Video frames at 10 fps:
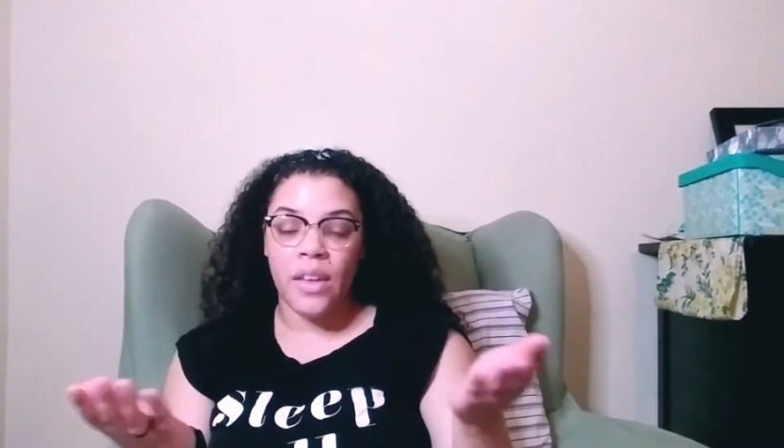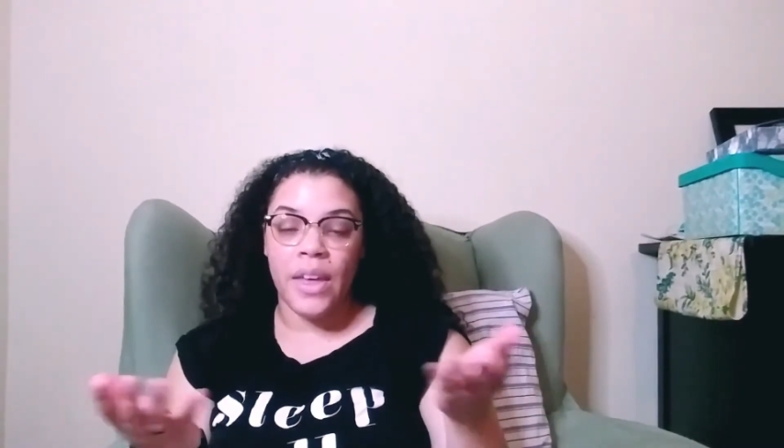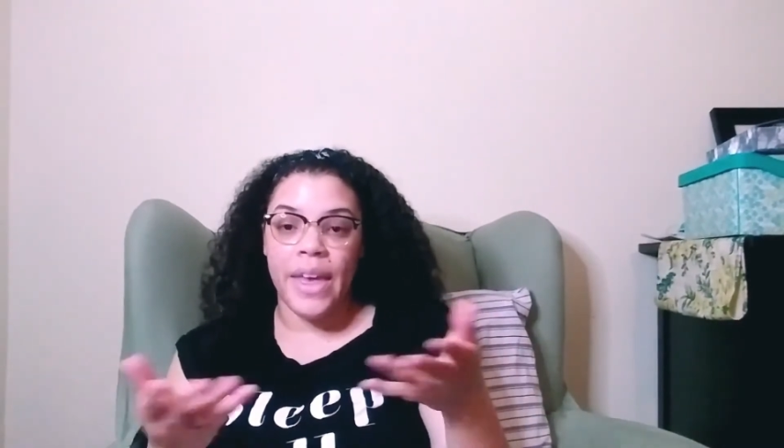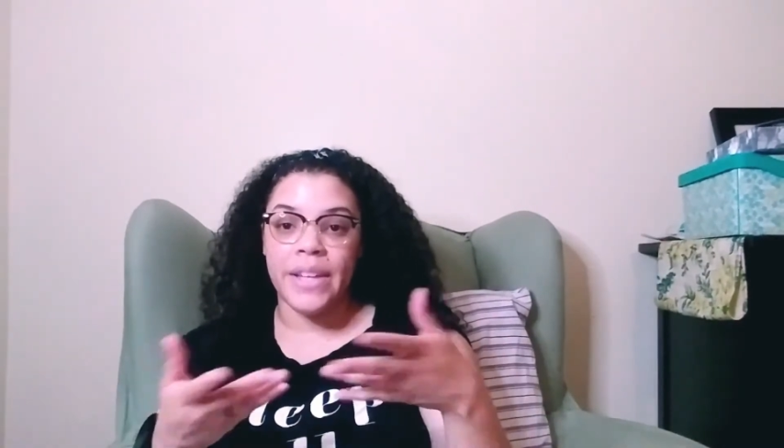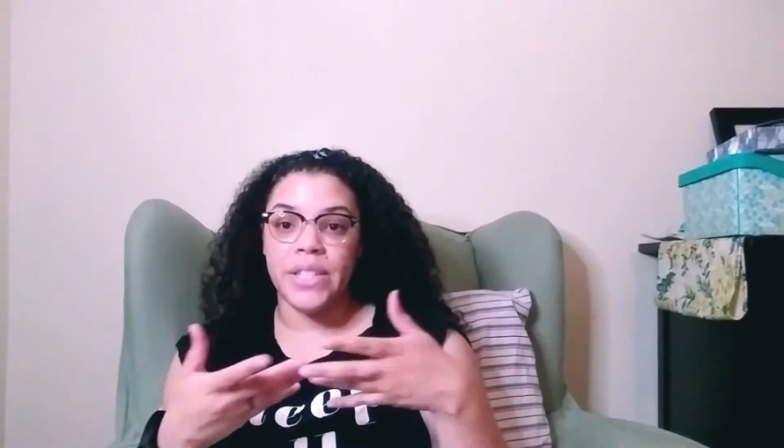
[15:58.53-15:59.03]

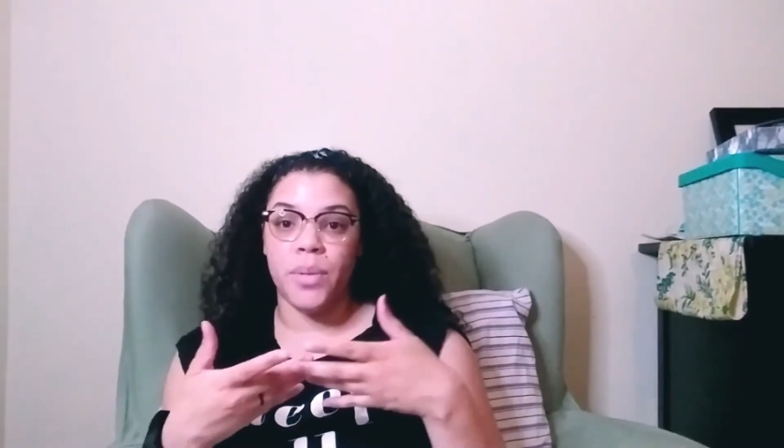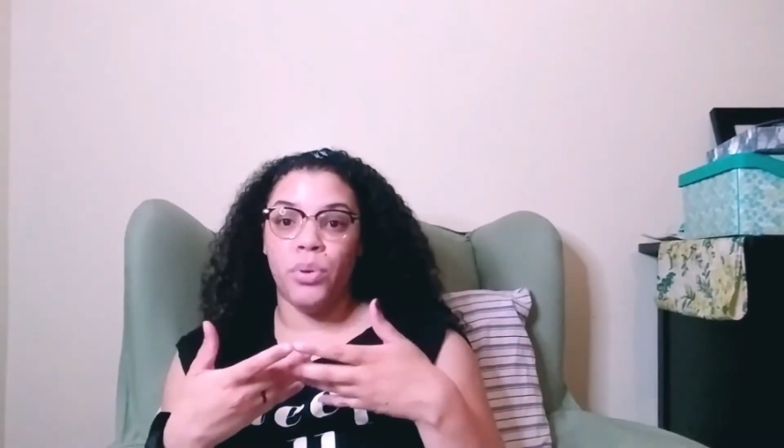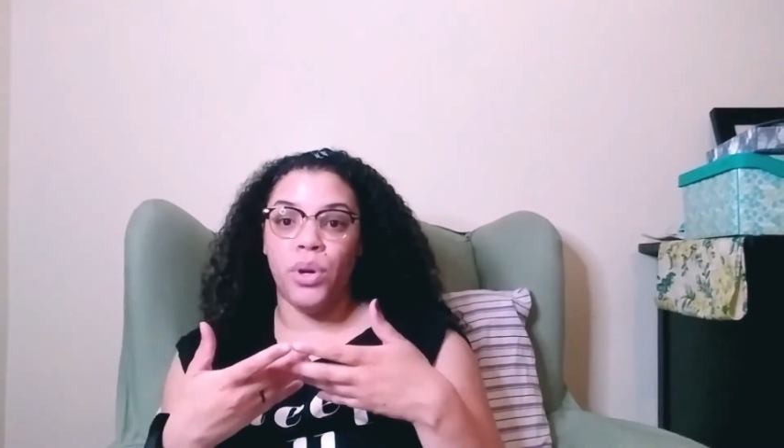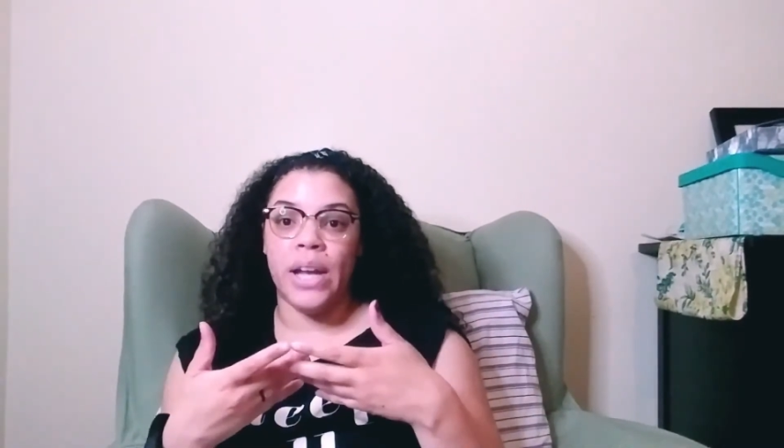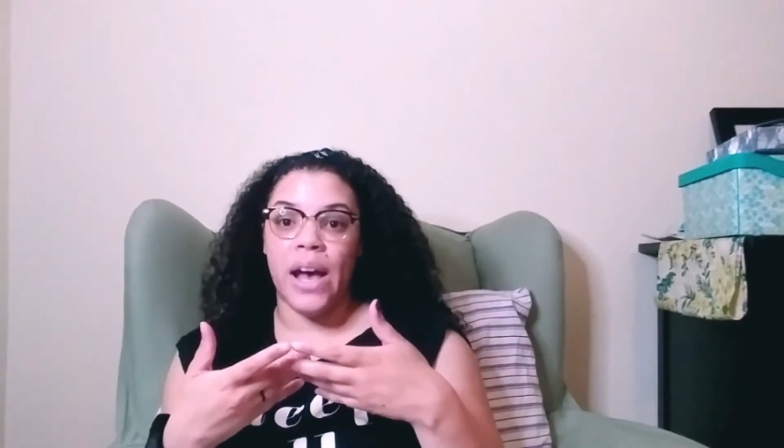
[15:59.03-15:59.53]
and to
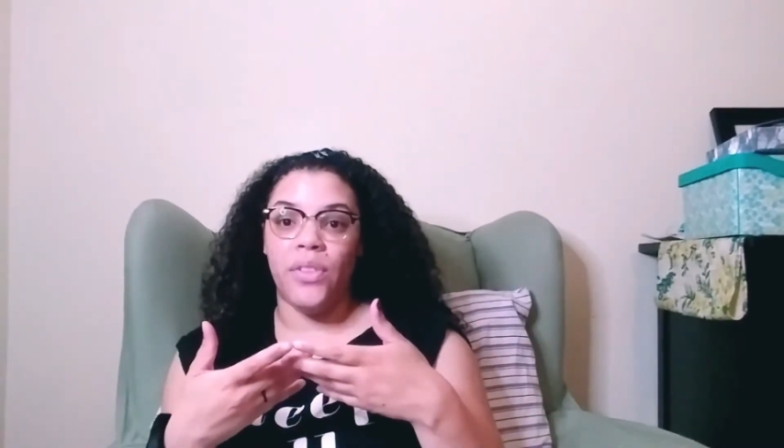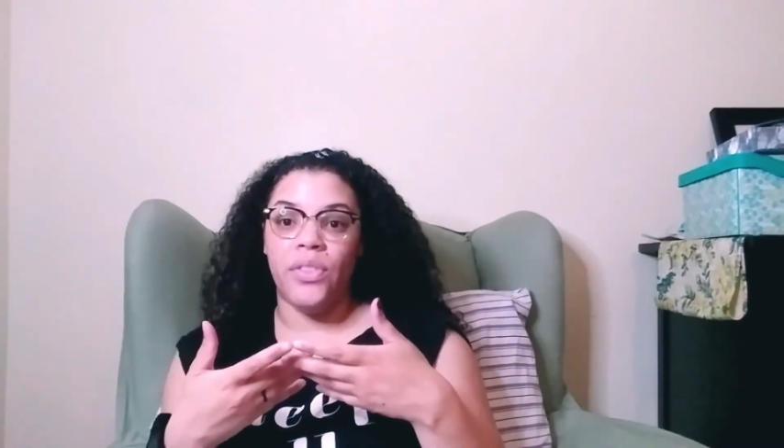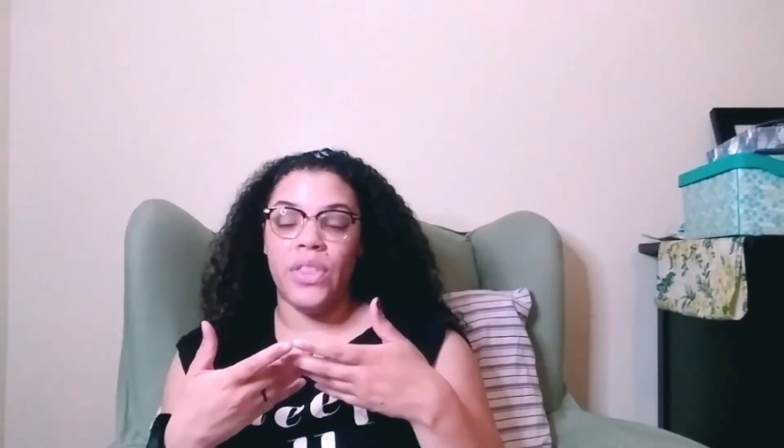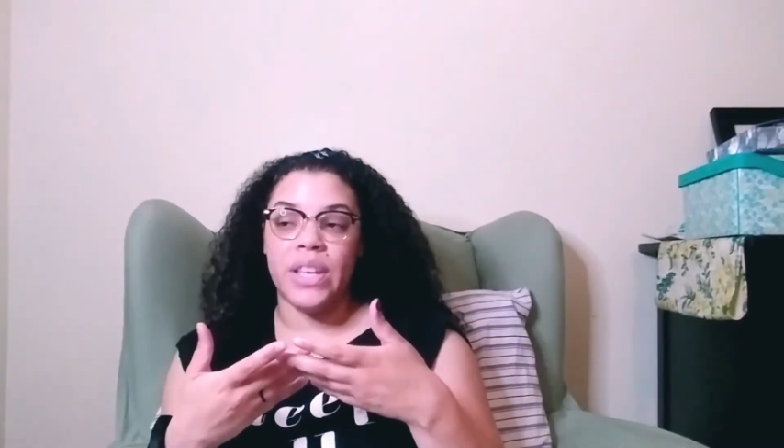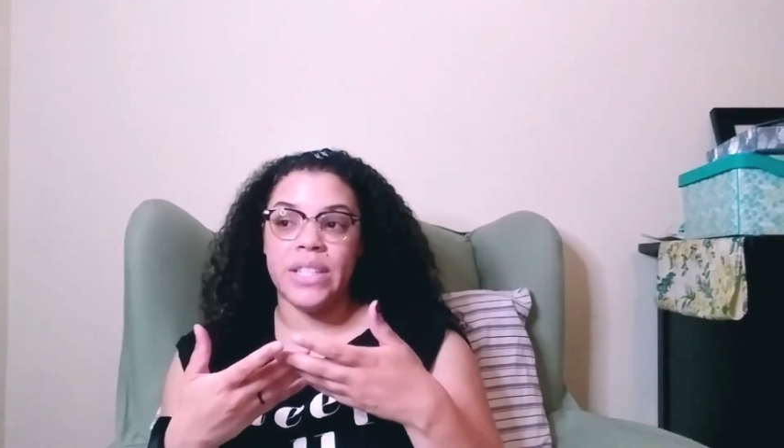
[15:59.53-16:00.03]
put out
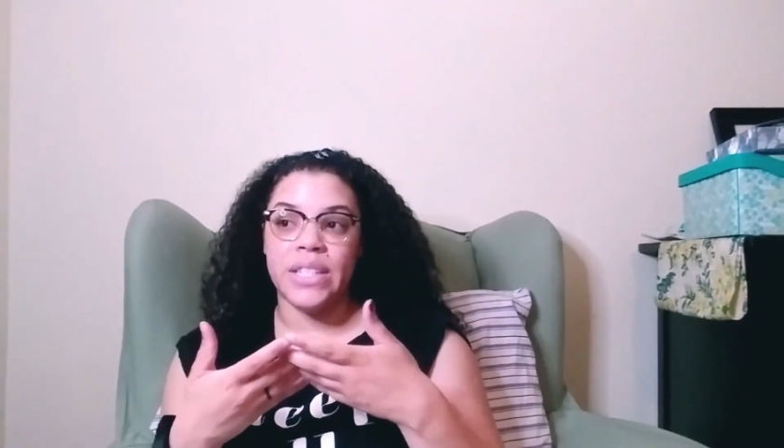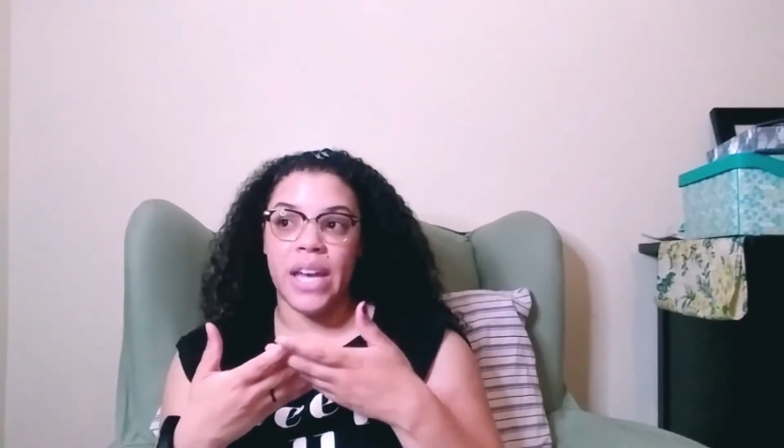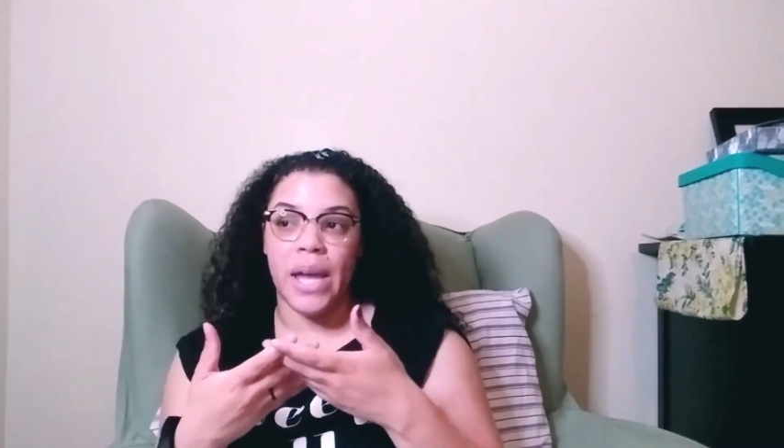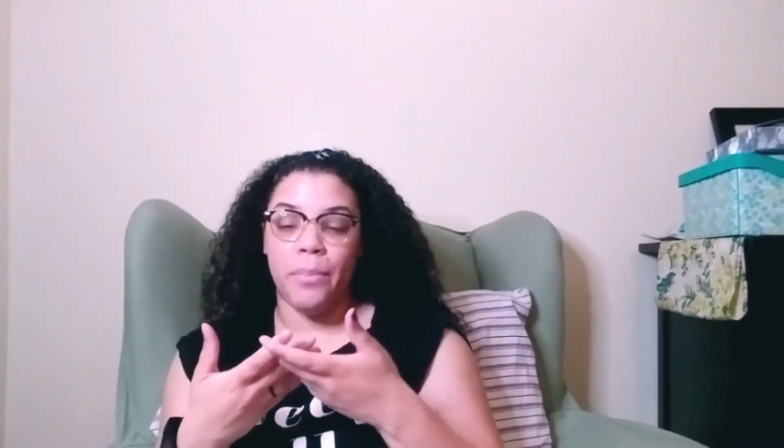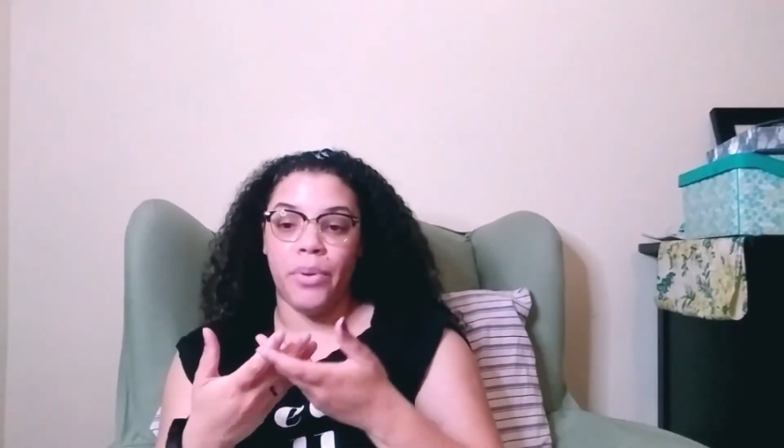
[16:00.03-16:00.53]
this
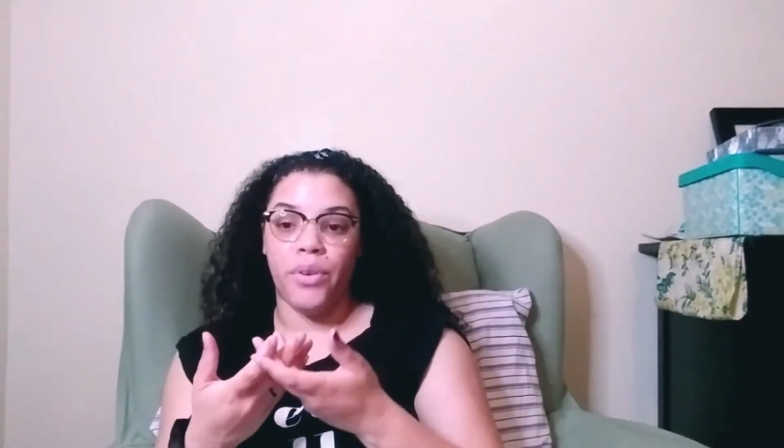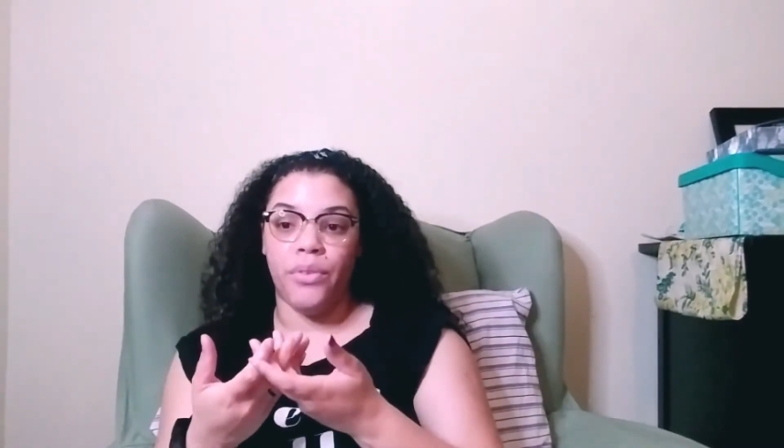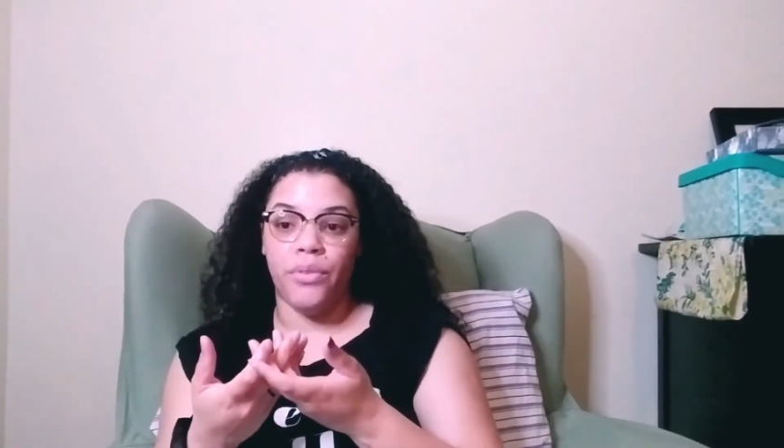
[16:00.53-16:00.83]
type of